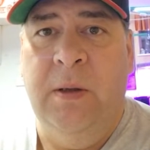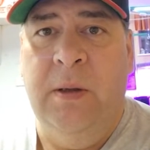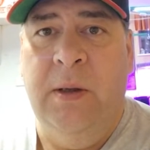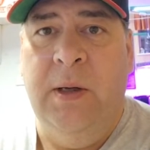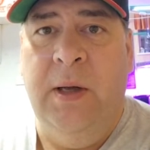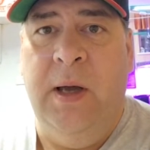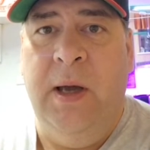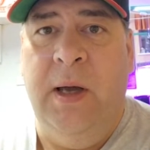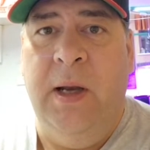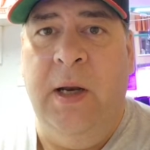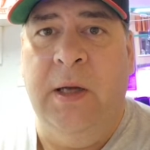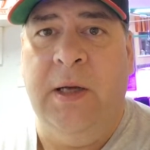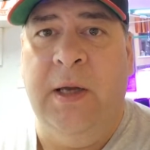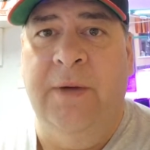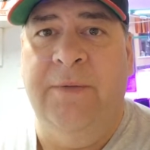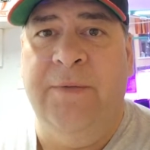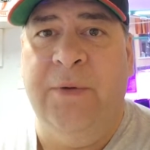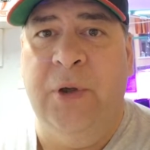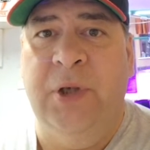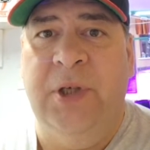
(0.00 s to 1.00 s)

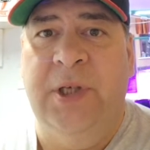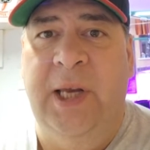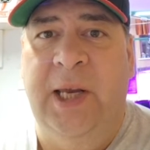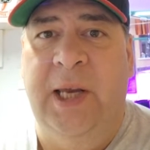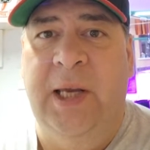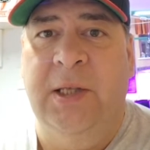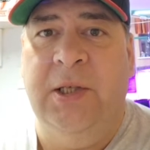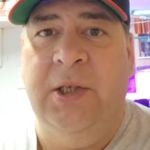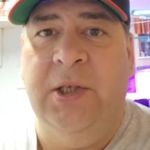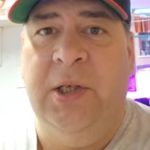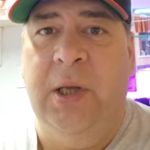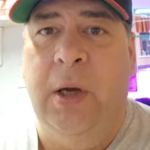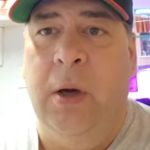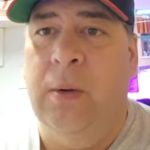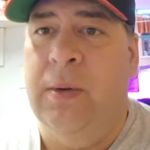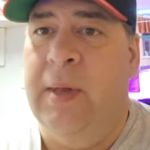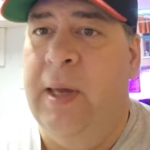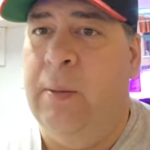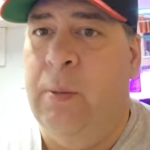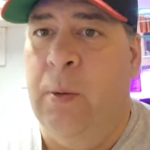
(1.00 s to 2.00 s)
Looking for seeds
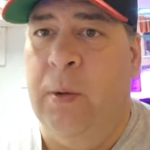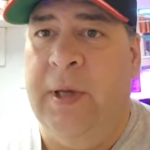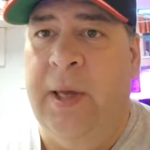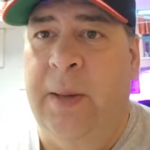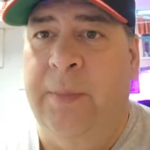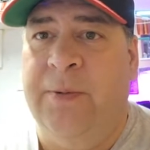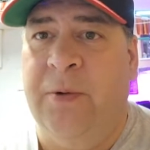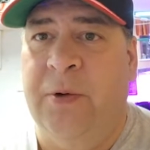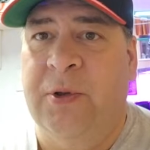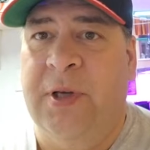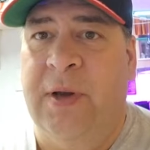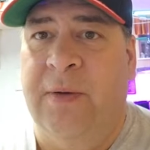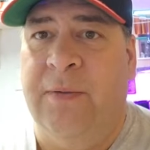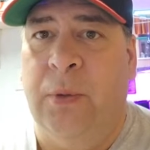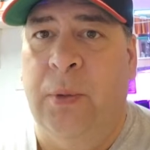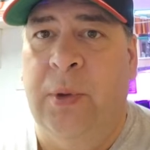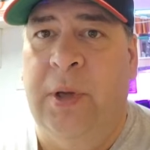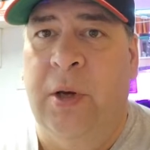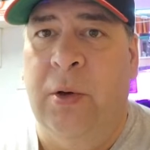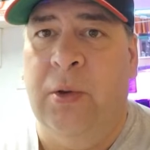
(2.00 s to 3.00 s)
still. They will keep for
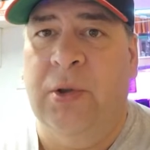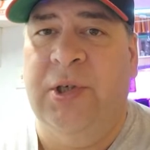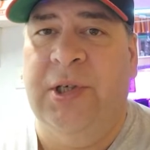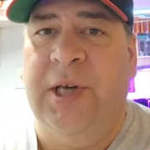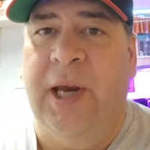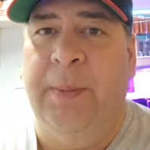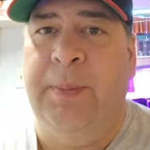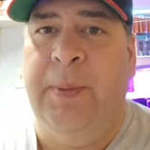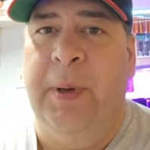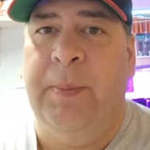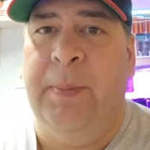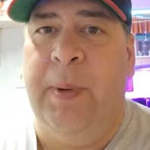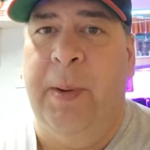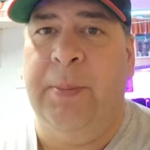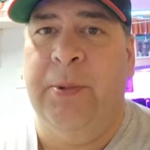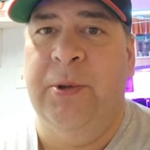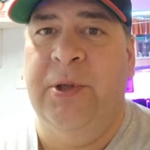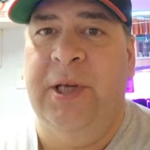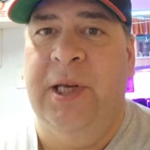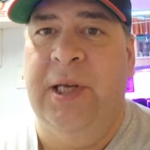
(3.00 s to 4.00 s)
several years.
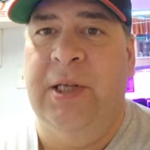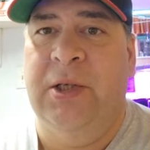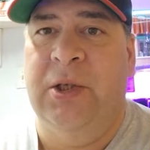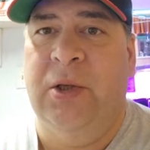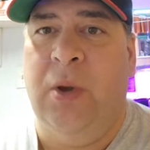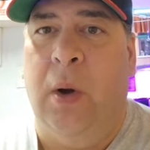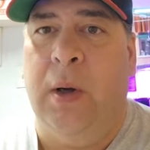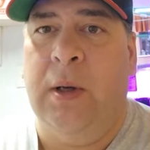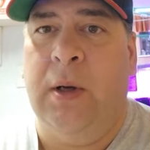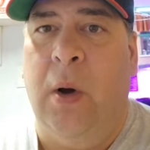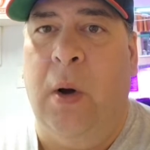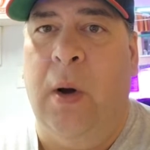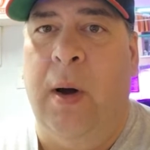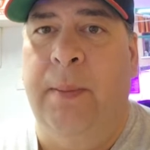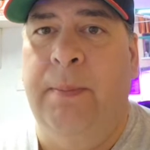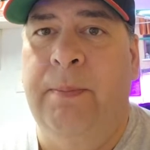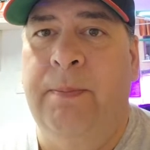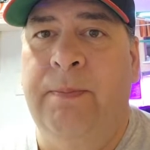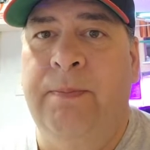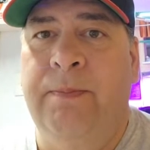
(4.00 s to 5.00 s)
jppepperseeds.com.